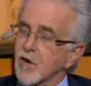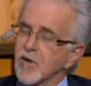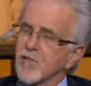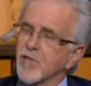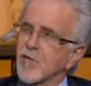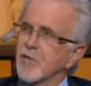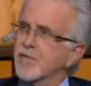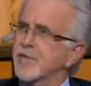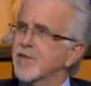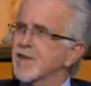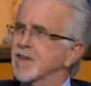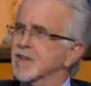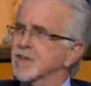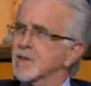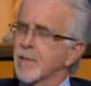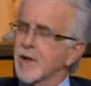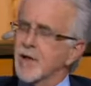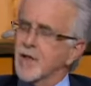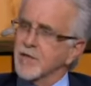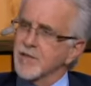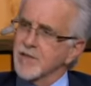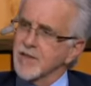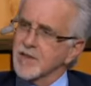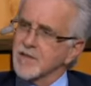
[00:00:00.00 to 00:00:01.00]
Are there things
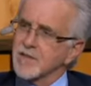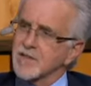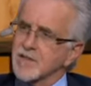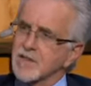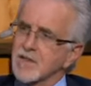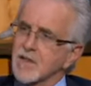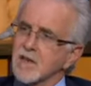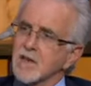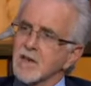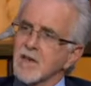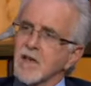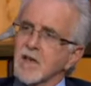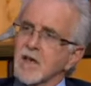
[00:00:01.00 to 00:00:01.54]
about this that